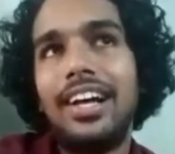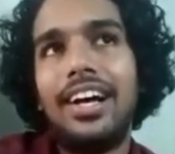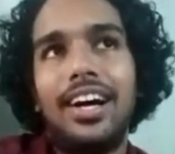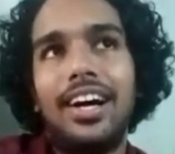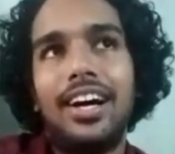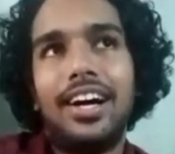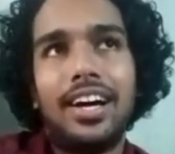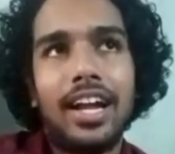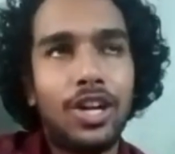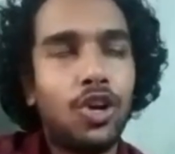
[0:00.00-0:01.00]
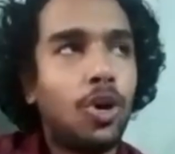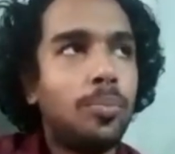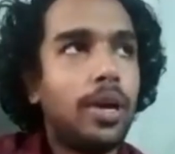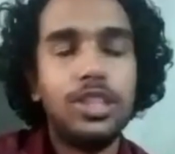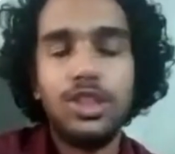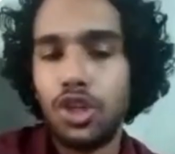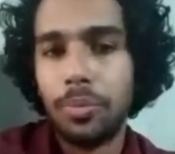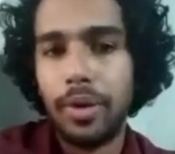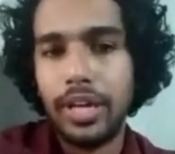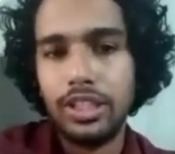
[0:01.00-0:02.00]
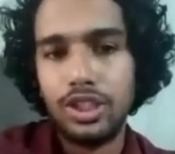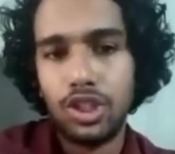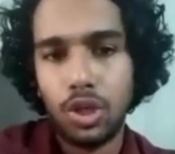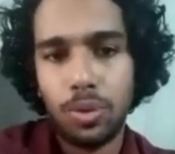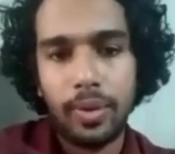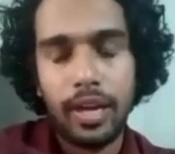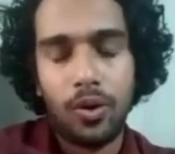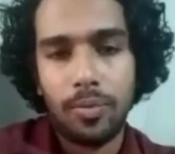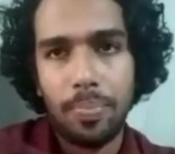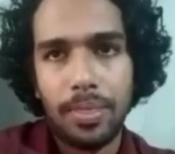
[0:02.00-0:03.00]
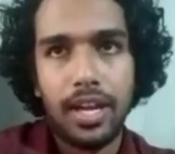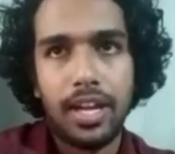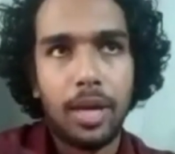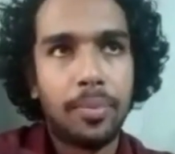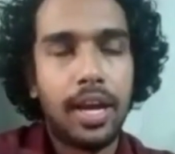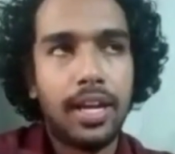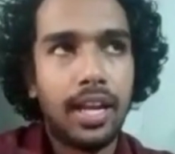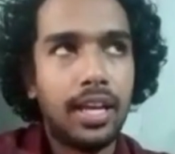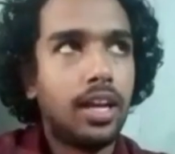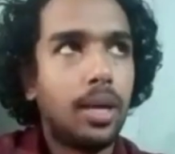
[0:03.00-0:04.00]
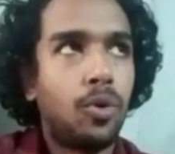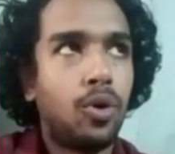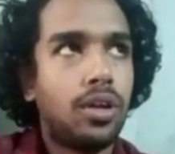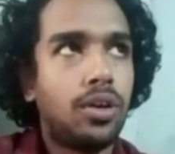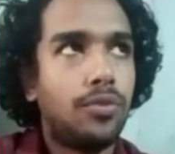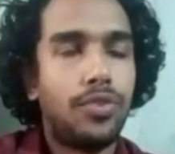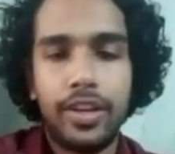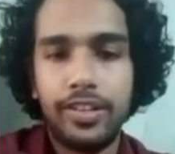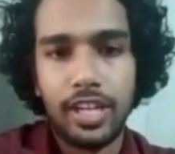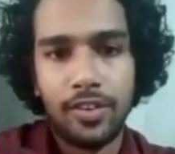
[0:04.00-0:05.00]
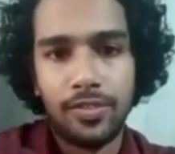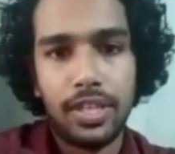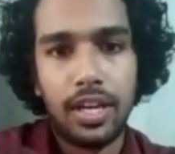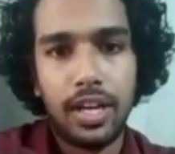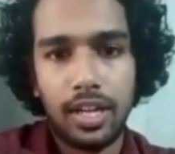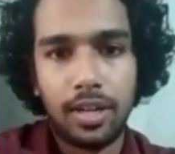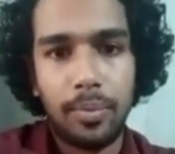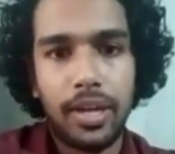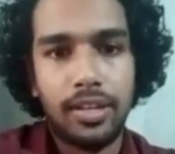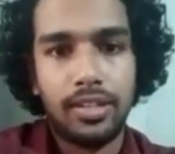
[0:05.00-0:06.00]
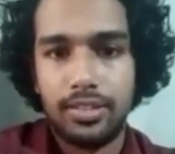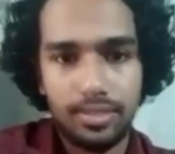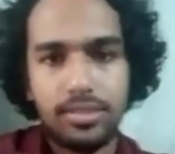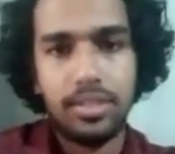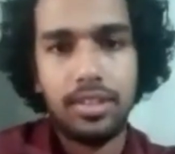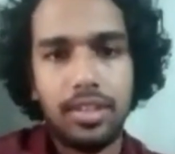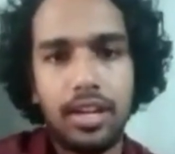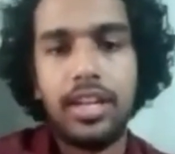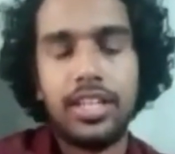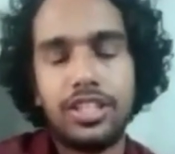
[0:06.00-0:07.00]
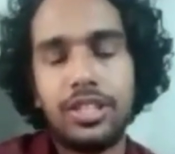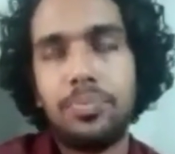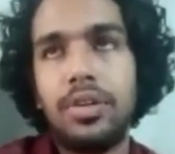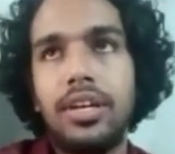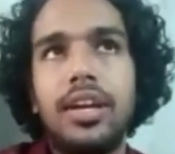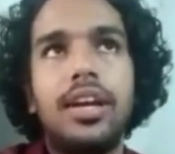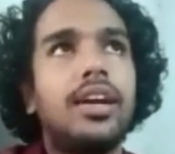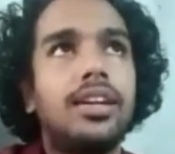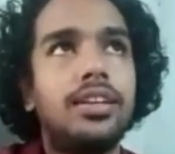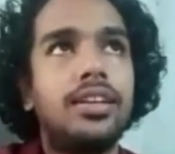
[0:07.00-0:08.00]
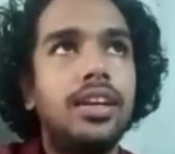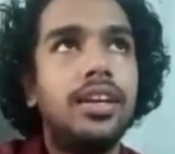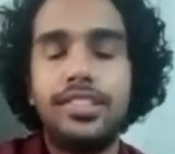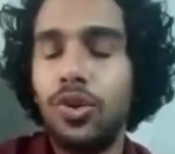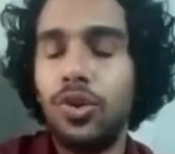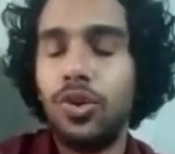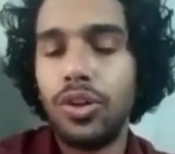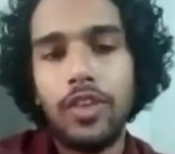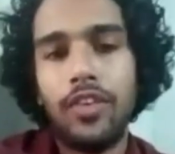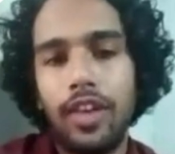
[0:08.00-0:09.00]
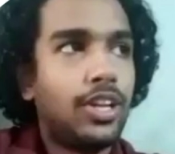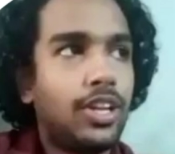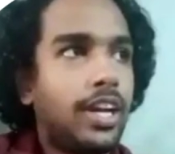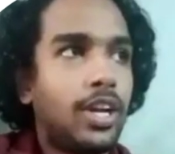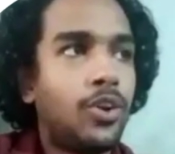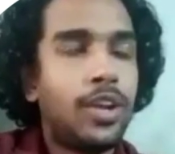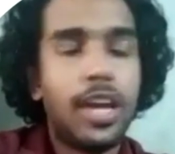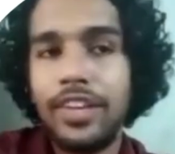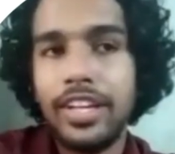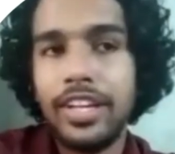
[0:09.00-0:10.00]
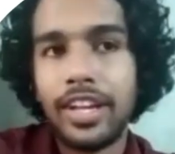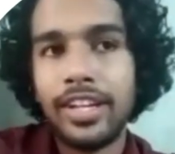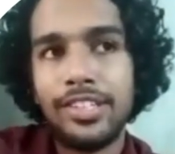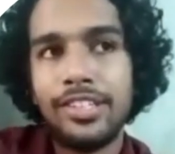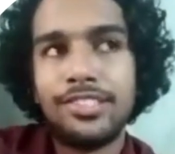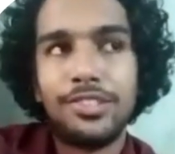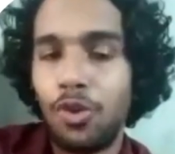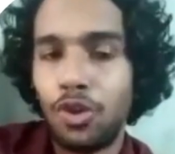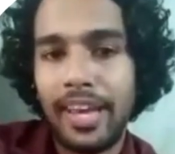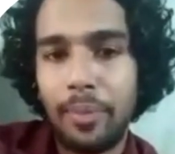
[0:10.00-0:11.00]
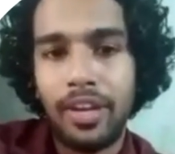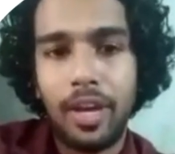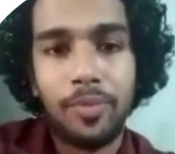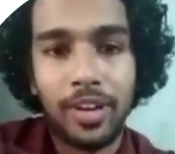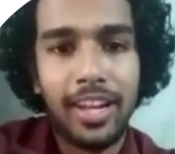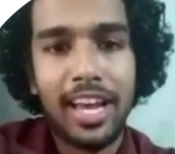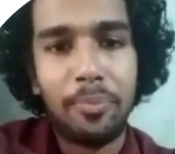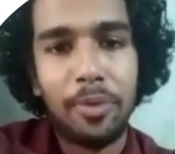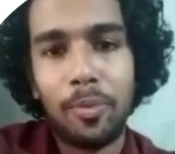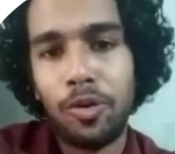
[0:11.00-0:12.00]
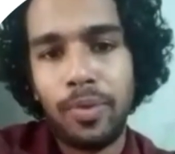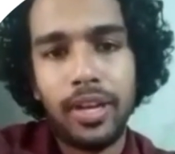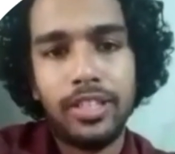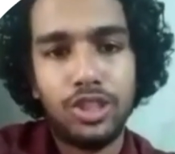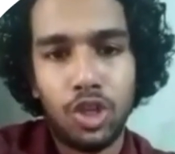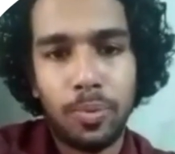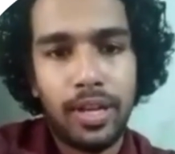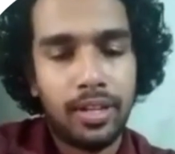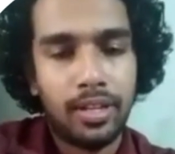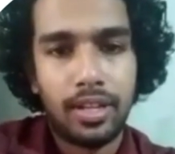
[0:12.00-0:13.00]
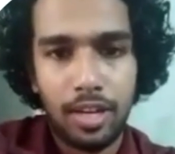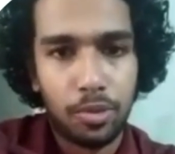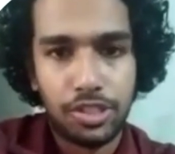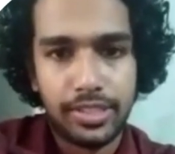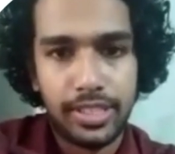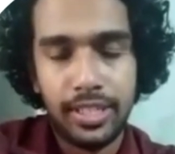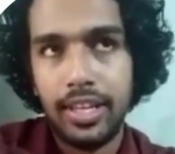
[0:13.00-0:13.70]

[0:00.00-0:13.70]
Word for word: Uh, right now, I'm enjoying my job a lot, and I'm handling about five staffs under my leadership, and it's going very well. Actually, I don't have any reasons not to be happy. I'm really happy about my job and current position.